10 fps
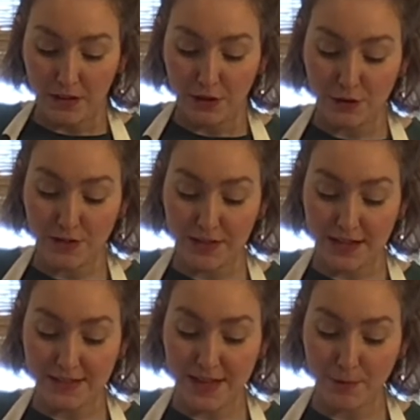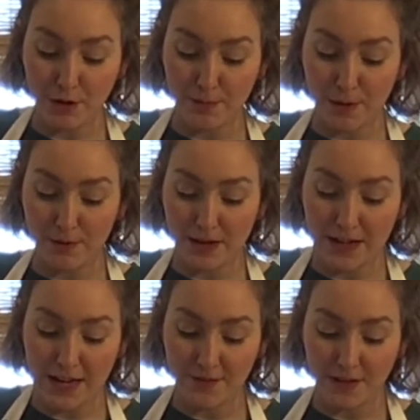Using that same grip on my
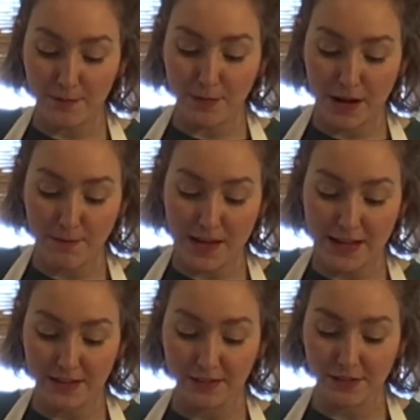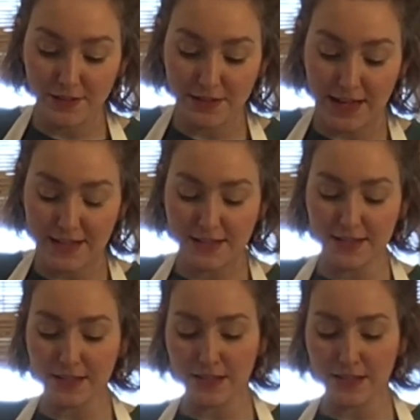knife, I'm making little slices.